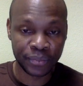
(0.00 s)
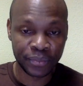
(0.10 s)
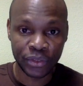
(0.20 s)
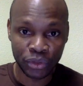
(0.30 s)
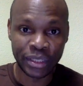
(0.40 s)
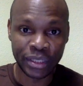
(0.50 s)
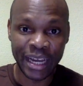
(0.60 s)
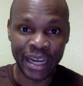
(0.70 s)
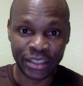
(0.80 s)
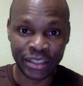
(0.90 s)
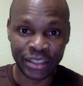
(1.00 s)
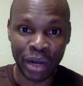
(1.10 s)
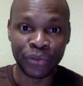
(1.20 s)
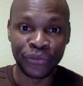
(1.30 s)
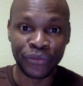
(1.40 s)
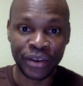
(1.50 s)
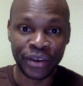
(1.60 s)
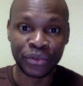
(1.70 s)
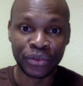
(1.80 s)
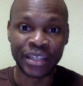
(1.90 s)
So that is why we're referring
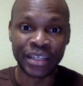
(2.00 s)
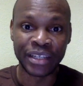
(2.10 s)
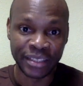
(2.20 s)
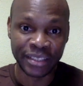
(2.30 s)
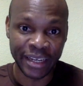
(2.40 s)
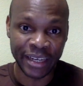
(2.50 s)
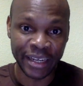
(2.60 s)
to as a site.